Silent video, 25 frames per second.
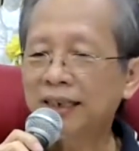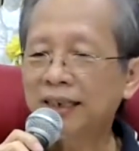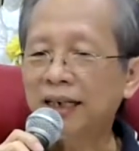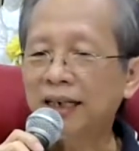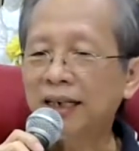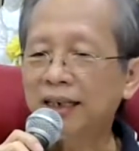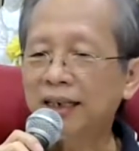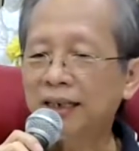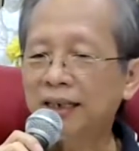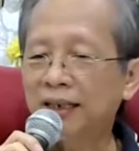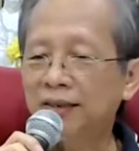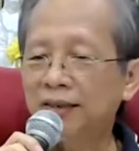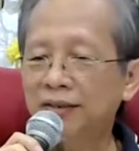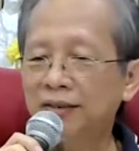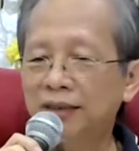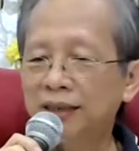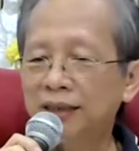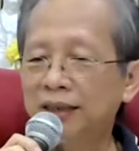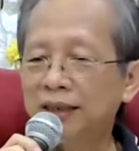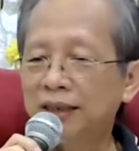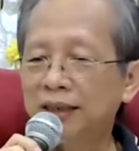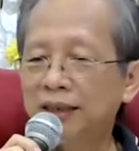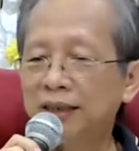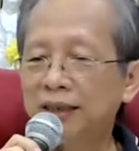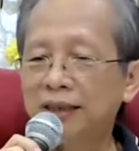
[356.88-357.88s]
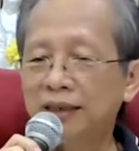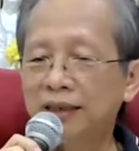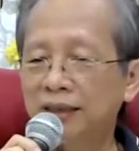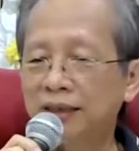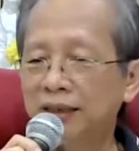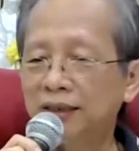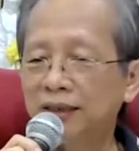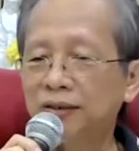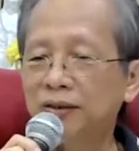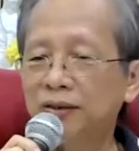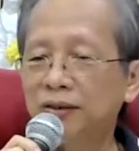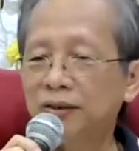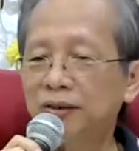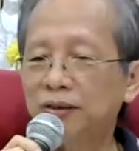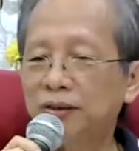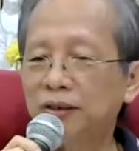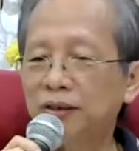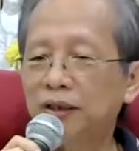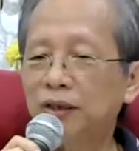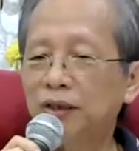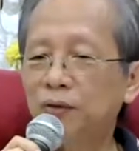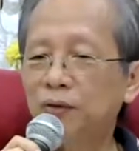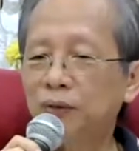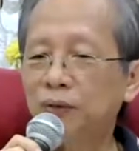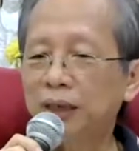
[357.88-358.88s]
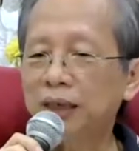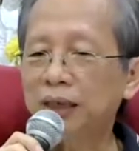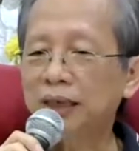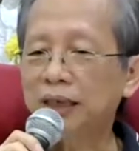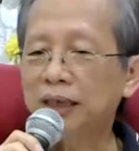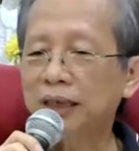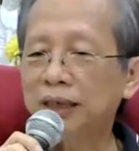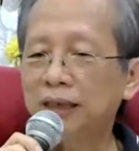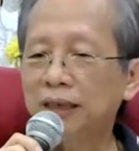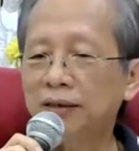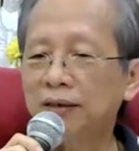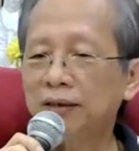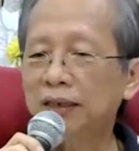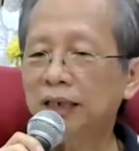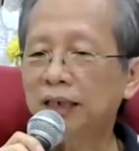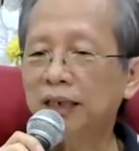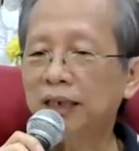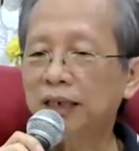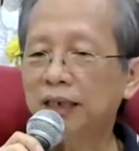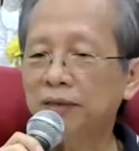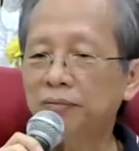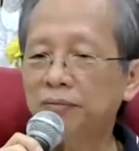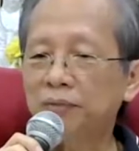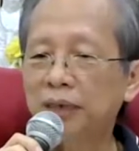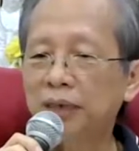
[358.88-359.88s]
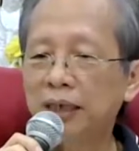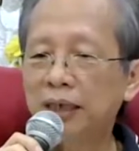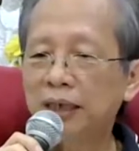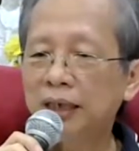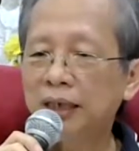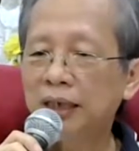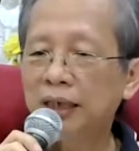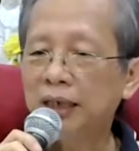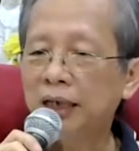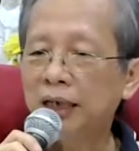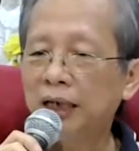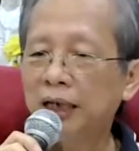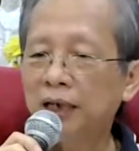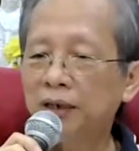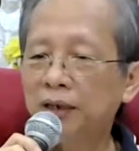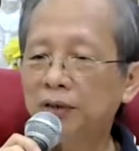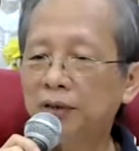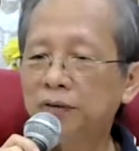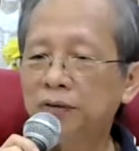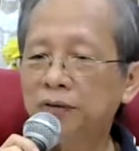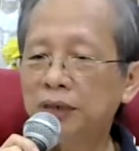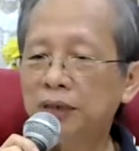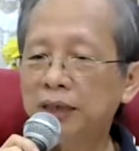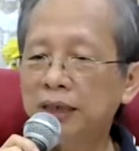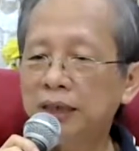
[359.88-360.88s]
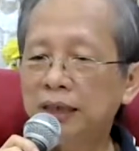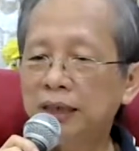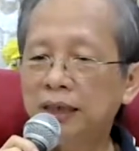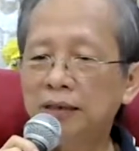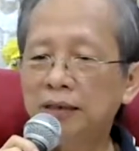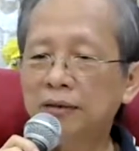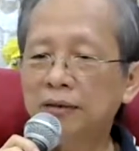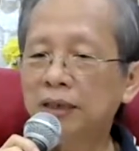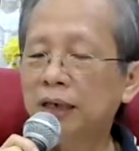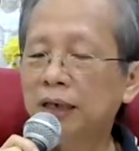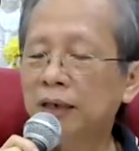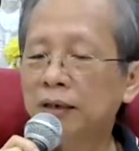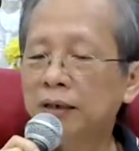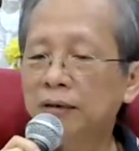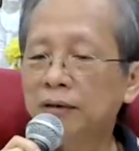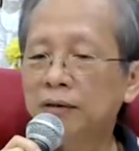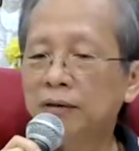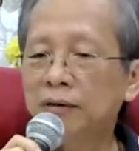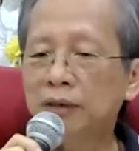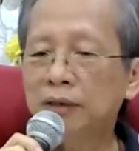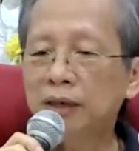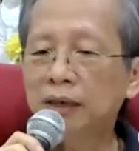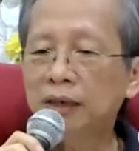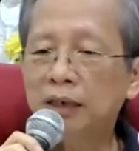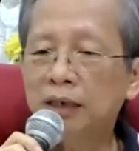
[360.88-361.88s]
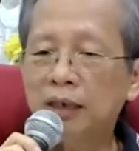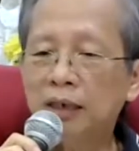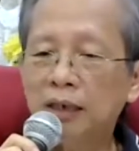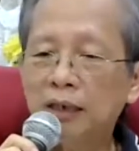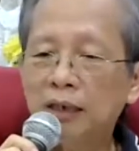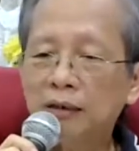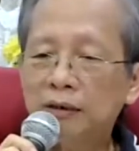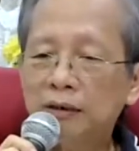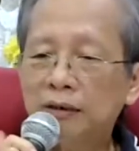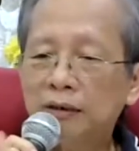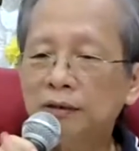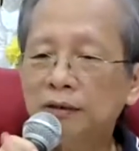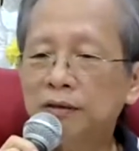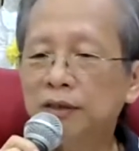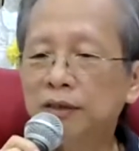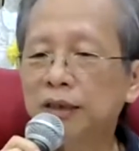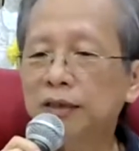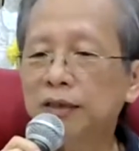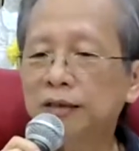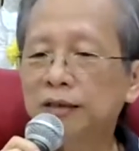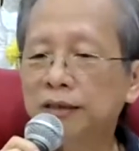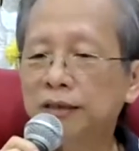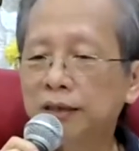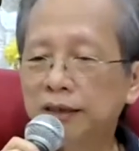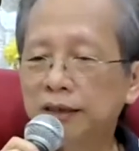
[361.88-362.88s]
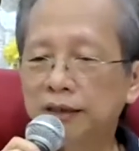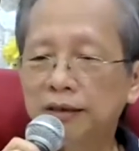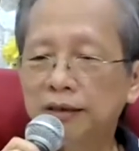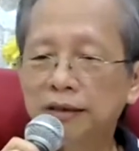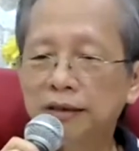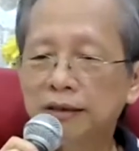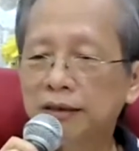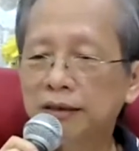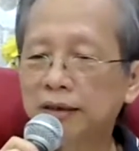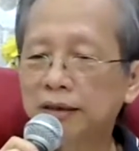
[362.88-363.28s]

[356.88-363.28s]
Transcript: 10,000 years or so, you're wasting your time. But I always say you can go in and out of retreat,